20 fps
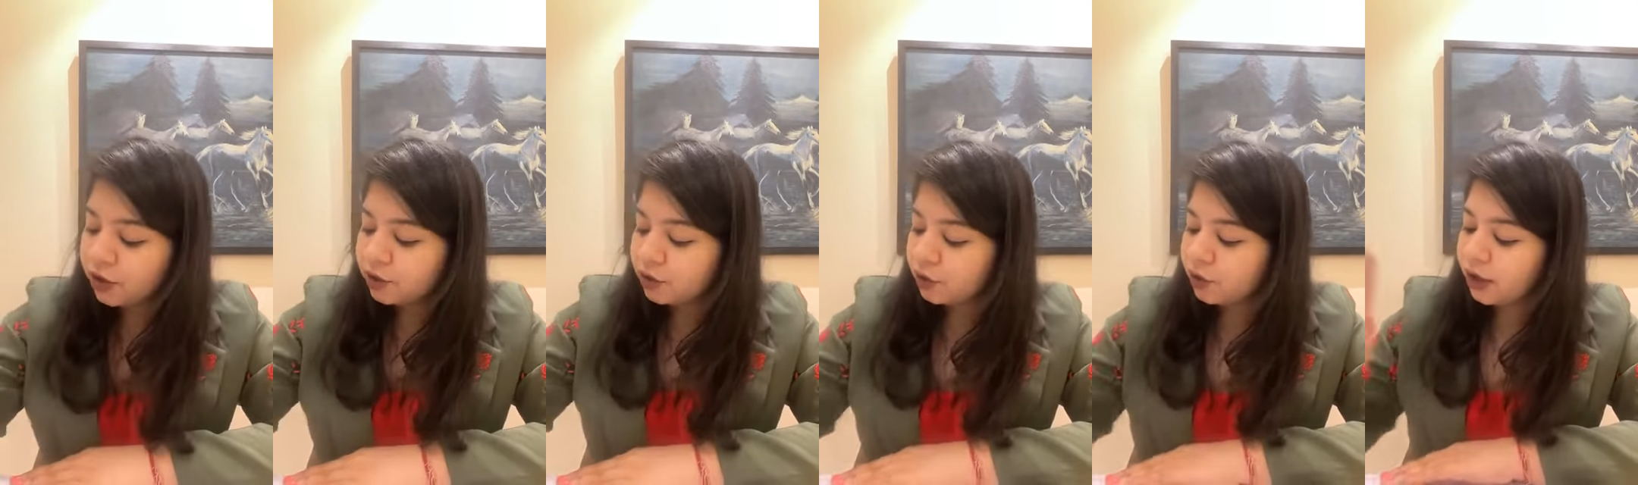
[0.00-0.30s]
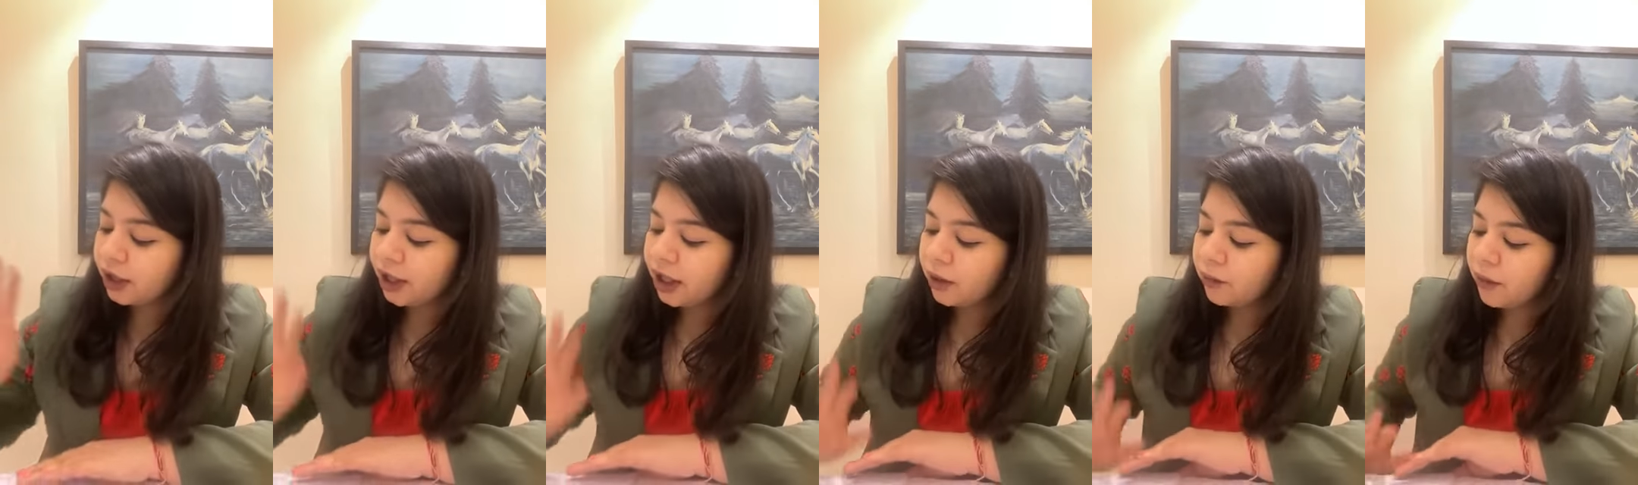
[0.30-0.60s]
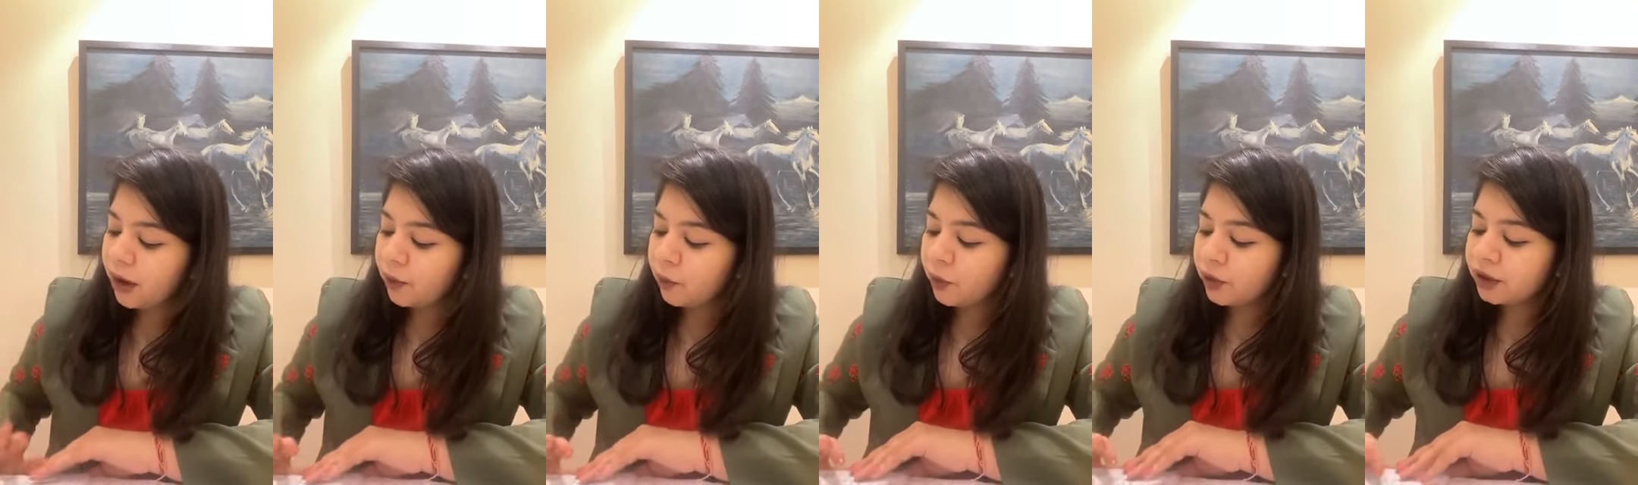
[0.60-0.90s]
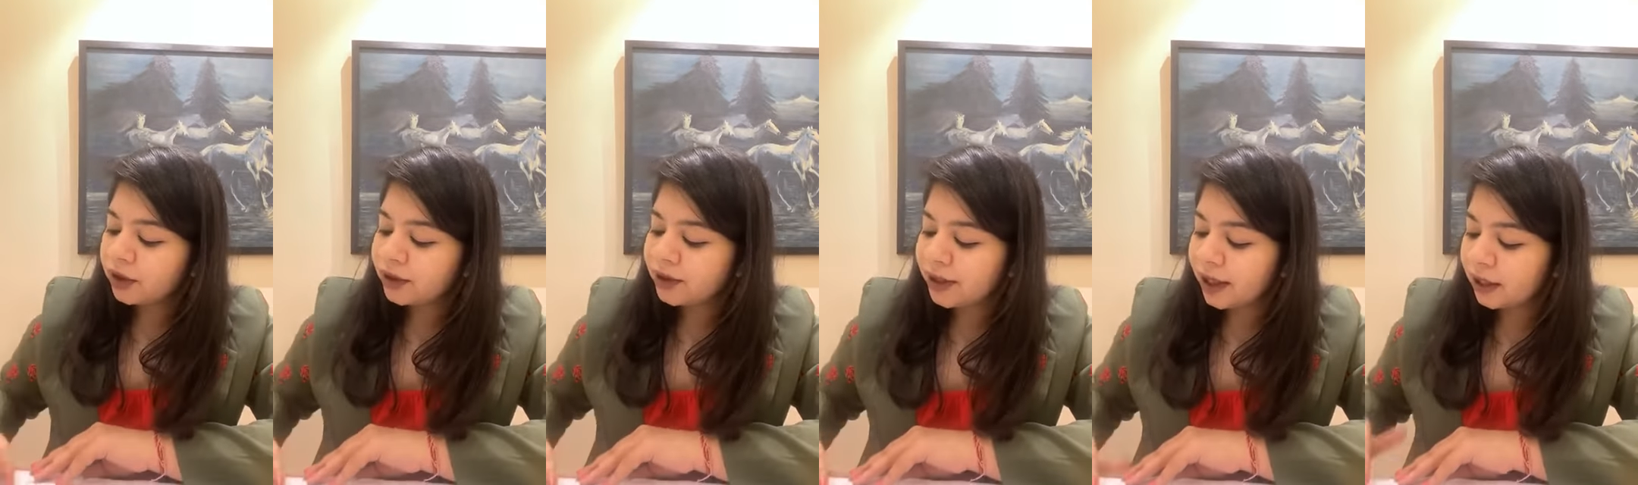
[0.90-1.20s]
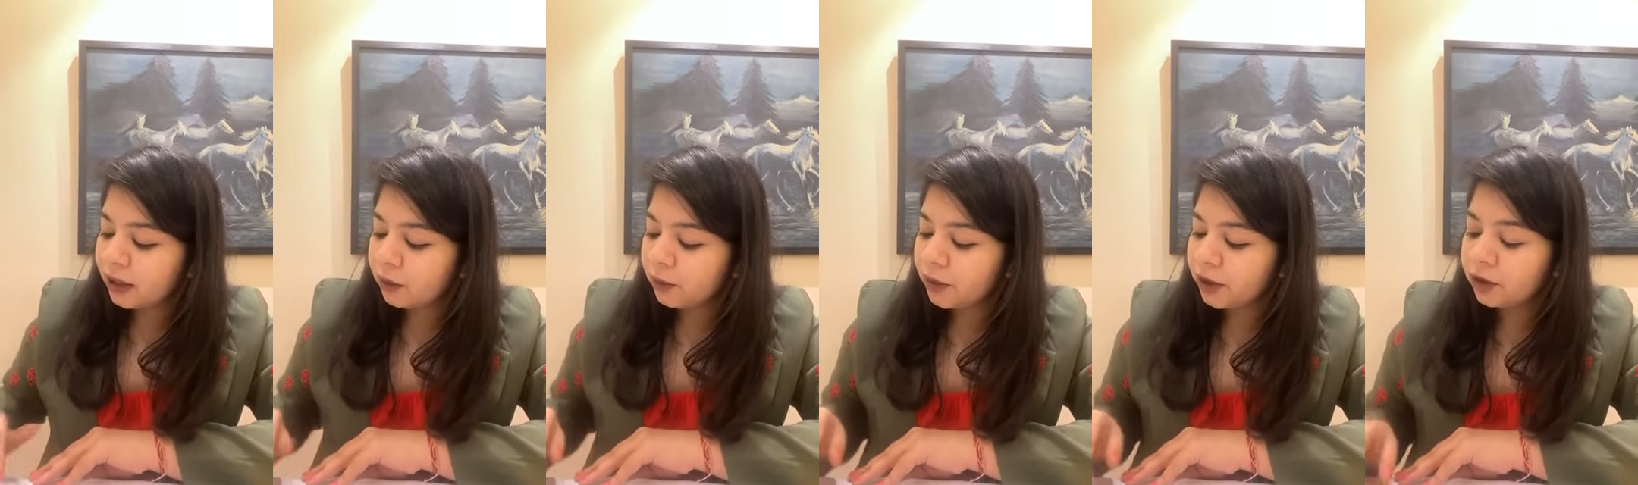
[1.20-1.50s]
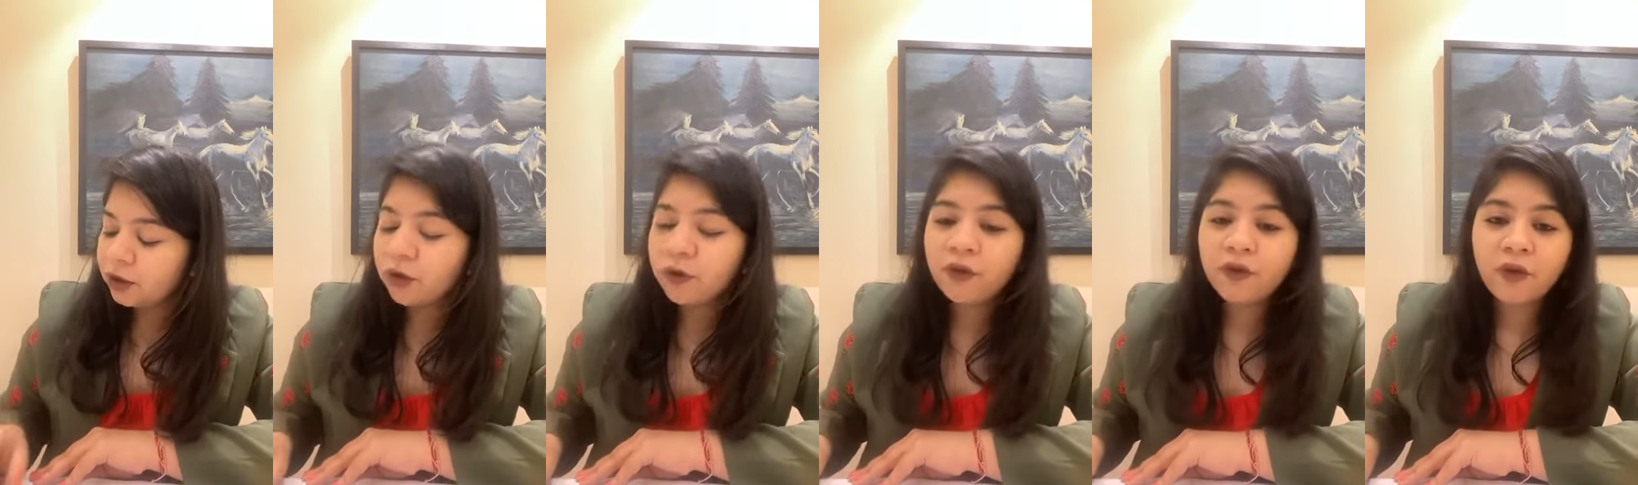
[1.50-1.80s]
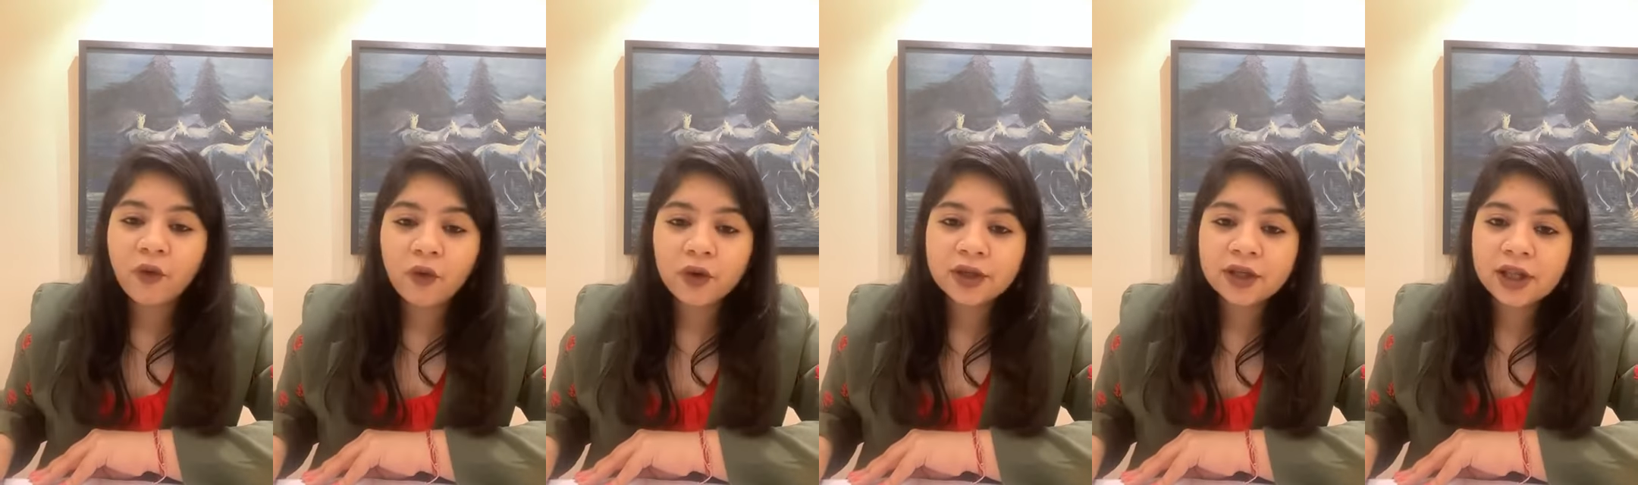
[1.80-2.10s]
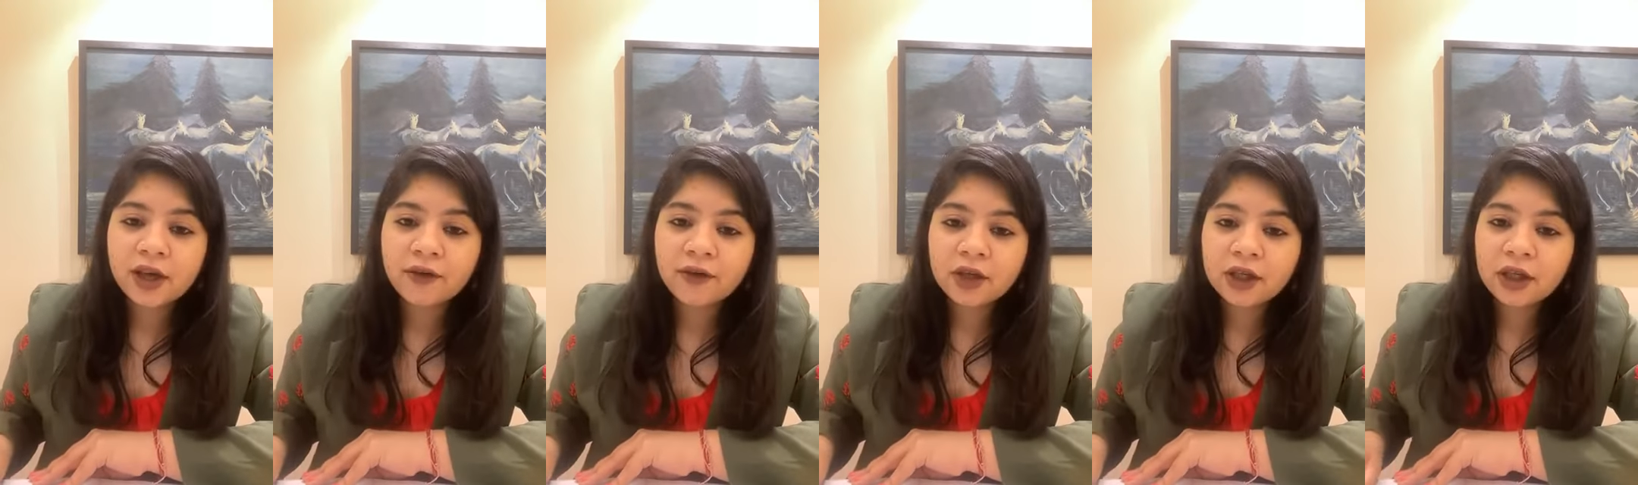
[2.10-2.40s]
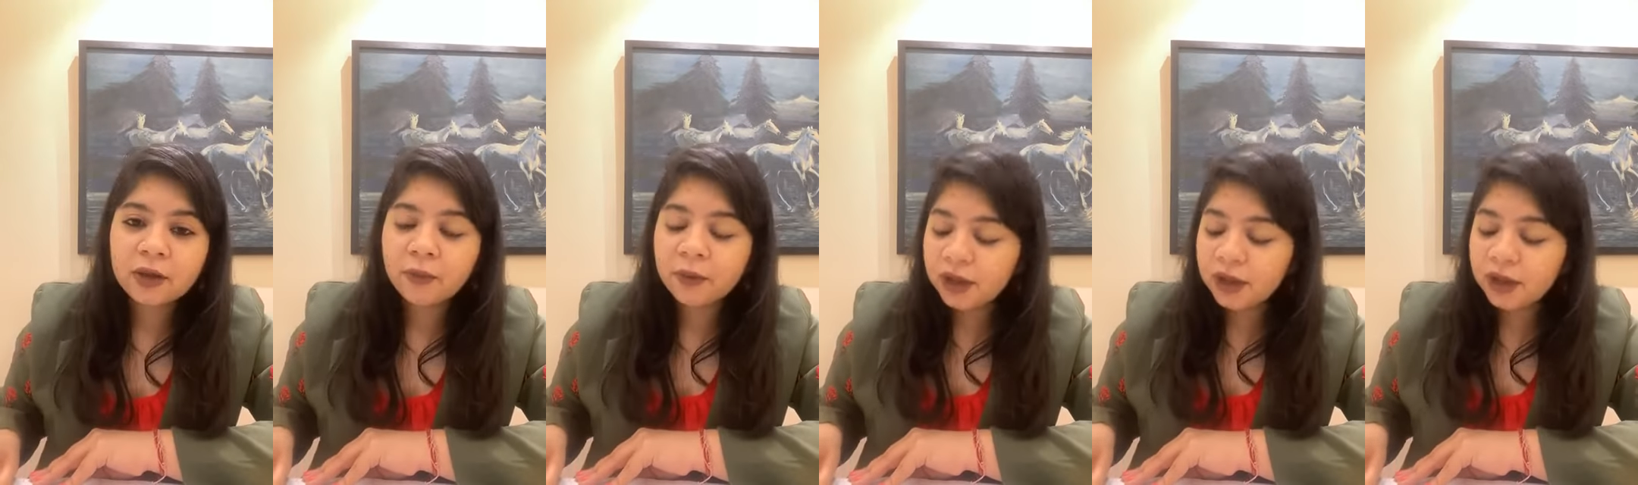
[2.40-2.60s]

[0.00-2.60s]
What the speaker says: So they came up with a settlement of 470